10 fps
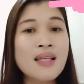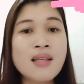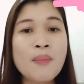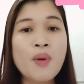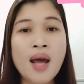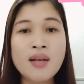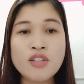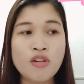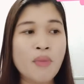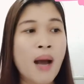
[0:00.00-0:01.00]
a branch
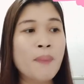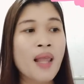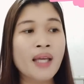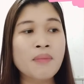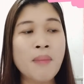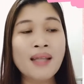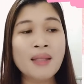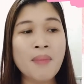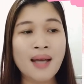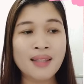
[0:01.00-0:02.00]
of applied
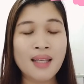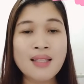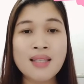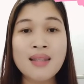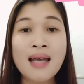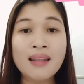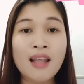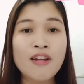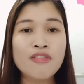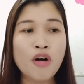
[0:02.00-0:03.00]
mathematics that
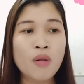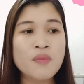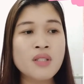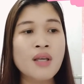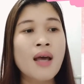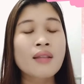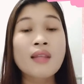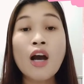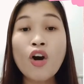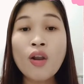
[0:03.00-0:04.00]
involves the
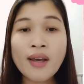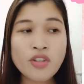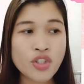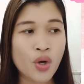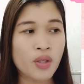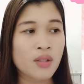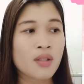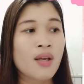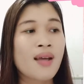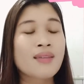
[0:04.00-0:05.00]
collection,
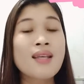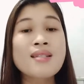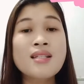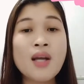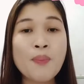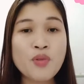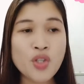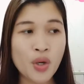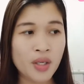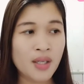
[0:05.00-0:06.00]

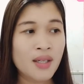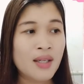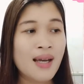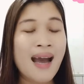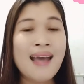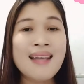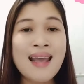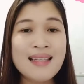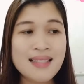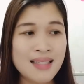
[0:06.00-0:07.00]
description,
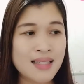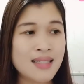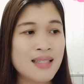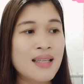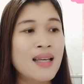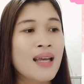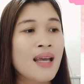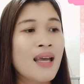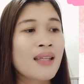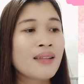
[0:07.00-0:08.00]
analysis,
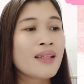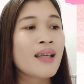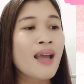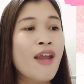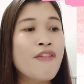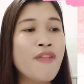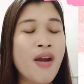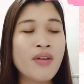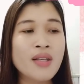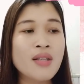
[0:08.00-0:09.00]
and
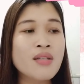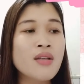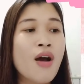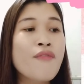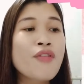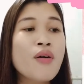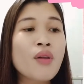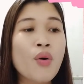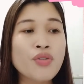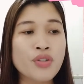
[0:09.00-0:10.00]
inference of
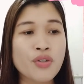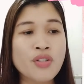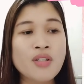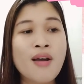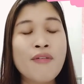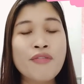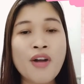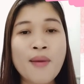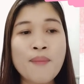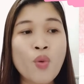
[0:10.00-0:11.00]
conclusions
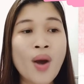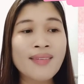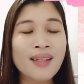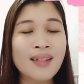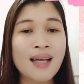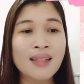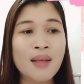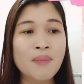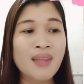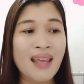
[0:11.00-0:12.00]
from quantitative
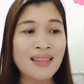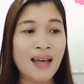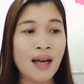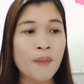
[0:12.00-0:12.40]
data.